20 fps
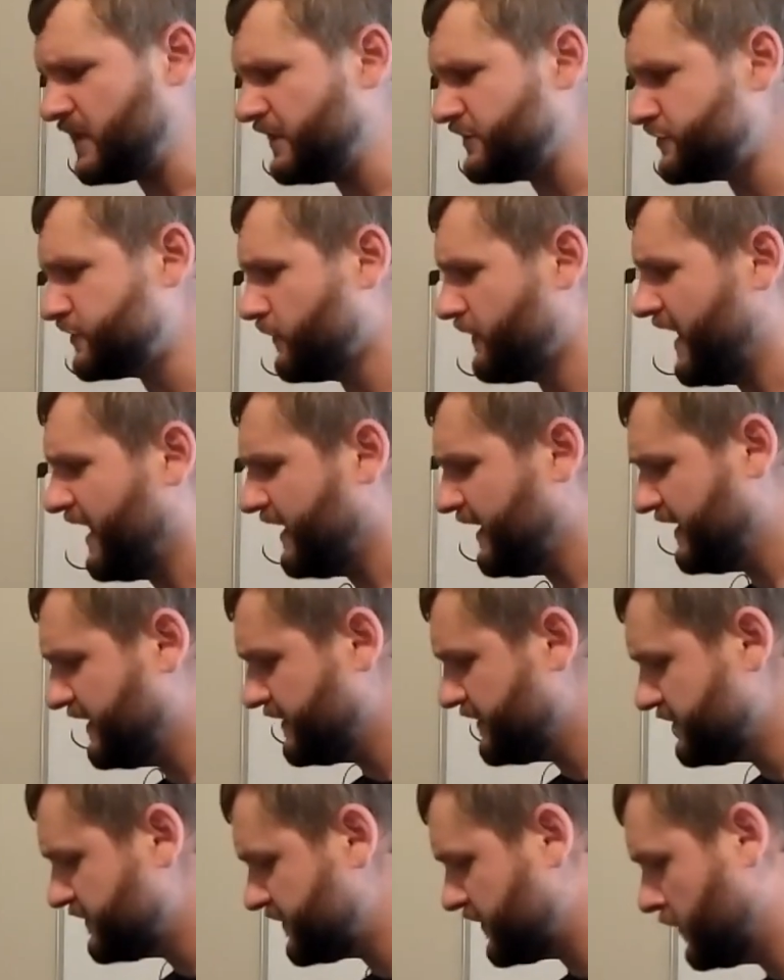So that
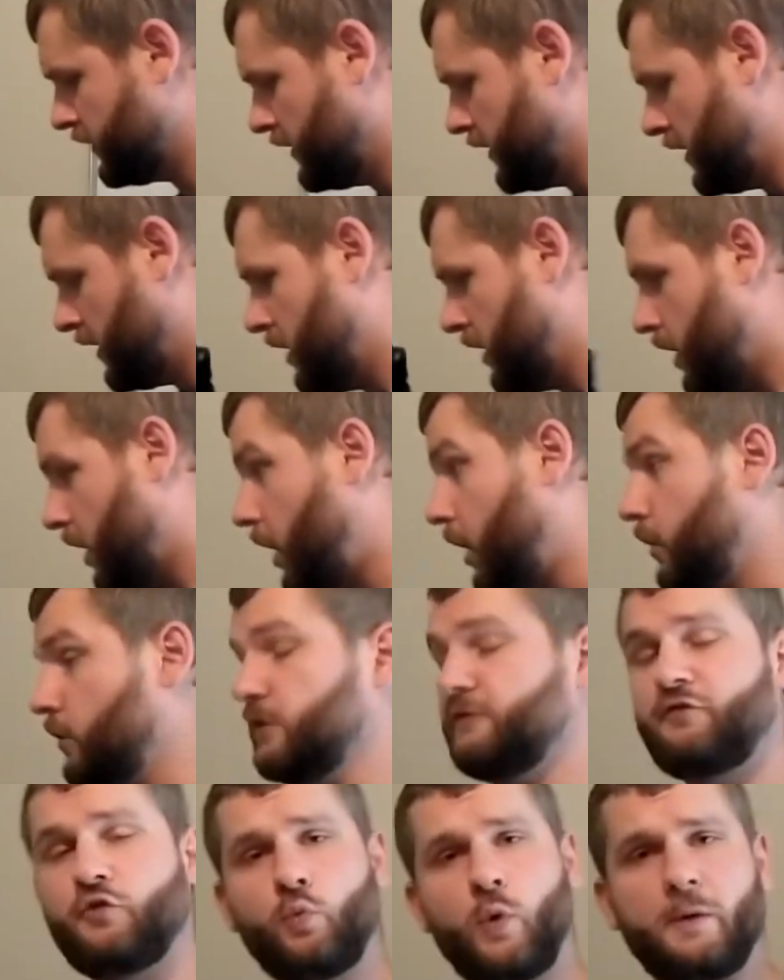is all
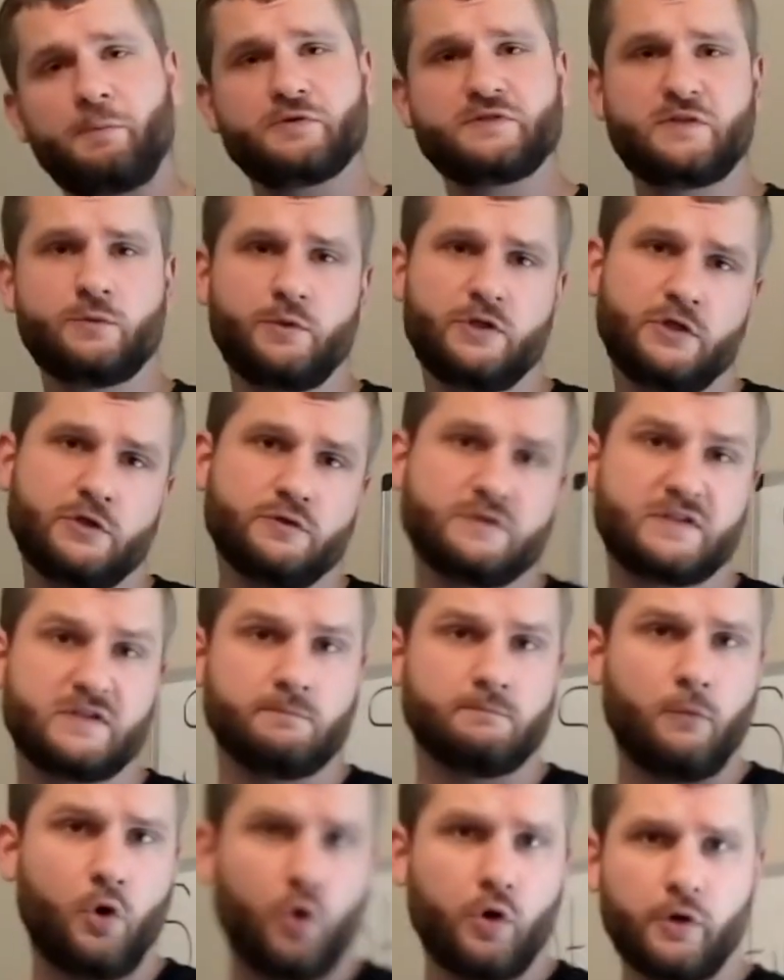of the weapons that we used and
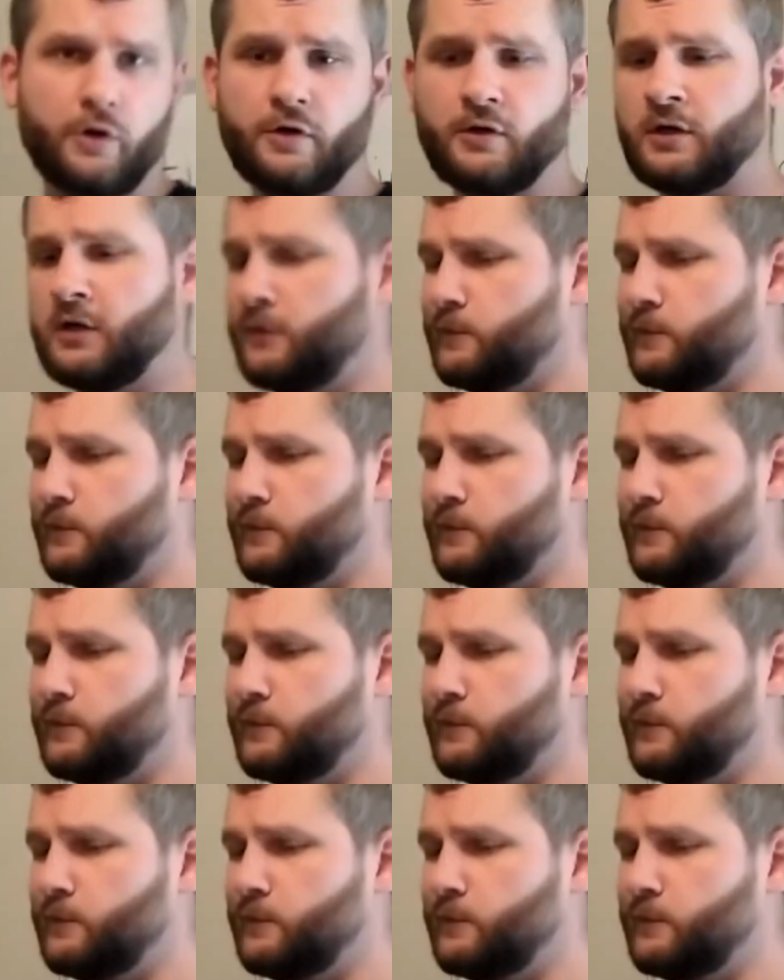more.